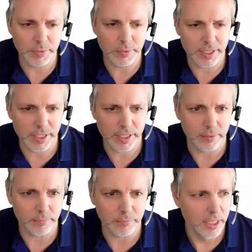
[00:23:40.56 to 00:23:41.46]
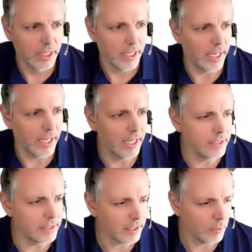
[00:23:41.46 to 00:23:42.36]
system.
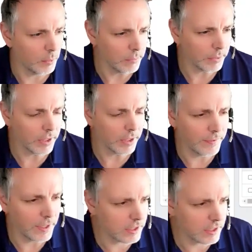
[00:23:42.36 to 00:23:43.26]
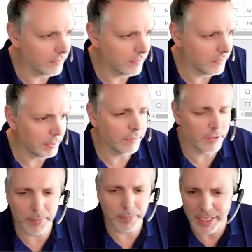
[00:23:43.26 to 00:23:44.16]
And what I'm going to first start with is a bit of
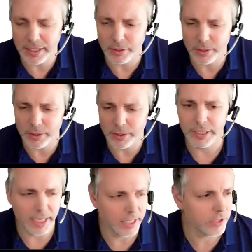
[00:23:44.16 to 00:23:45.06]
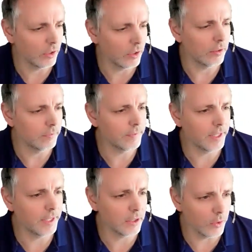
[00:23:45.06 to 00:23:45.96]
a basic orientation of
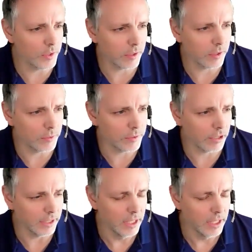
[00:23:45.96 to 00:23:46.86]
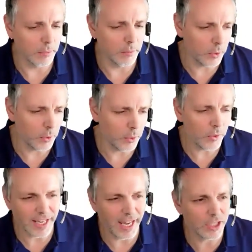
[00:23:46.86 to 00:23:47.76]
the console screen. So we call
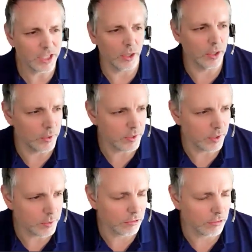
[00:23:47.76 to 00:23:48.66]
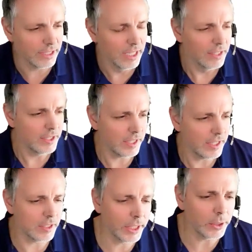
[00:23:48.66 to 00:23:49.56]
this the HR console screen. This
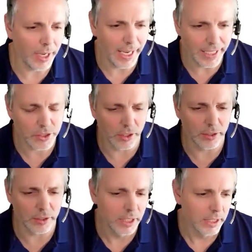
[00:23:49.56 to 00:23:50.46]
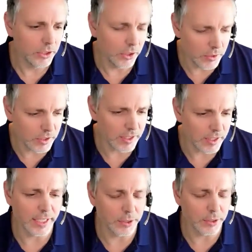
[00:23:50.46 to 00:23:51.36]
is where your HR
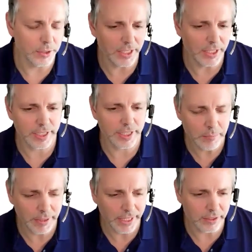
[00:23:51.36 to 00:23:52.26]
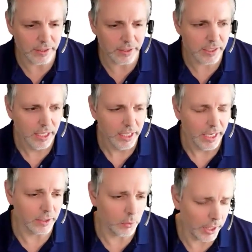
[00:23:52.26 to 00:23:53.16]
users and your HR team leaders,
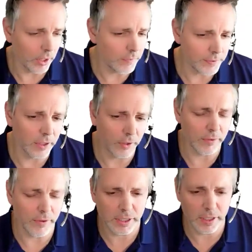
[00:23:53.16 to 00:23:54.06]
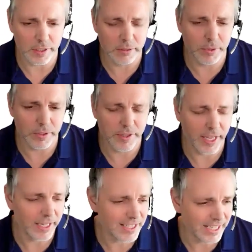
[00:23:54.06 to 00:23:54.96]
and quite often a lot of our customers,
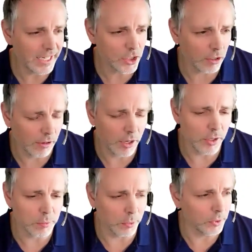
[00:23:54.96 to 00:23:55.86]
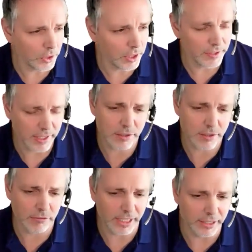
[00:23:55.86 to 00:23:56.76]
their CHROs, will look at this
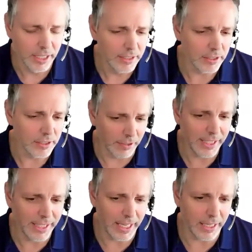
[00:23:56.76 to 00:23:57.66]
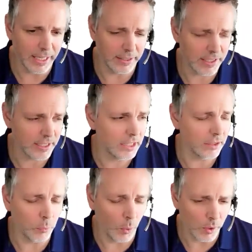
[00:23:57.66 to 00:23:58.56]
screen to really get an understanding
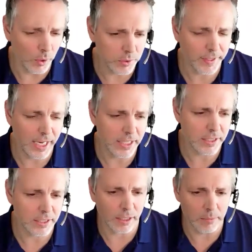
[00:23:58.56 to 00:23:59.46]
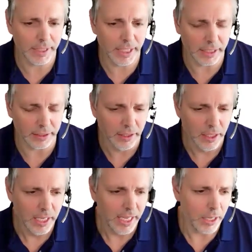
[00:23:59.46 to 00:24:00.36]
of what sort of cases are coming in,
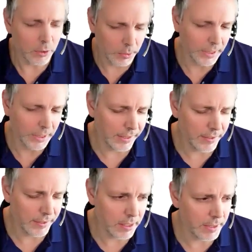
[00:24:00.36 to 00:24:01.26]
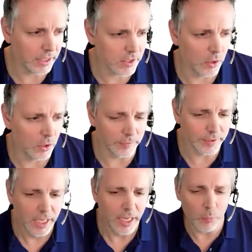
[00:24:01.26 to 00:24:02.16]
how quickly are they being solved,
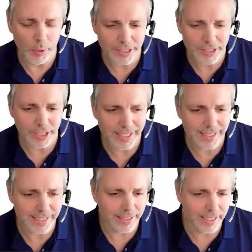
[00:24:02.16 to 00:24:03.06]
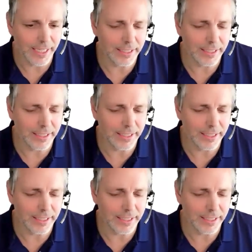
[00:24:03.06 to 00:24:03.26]
and which cases need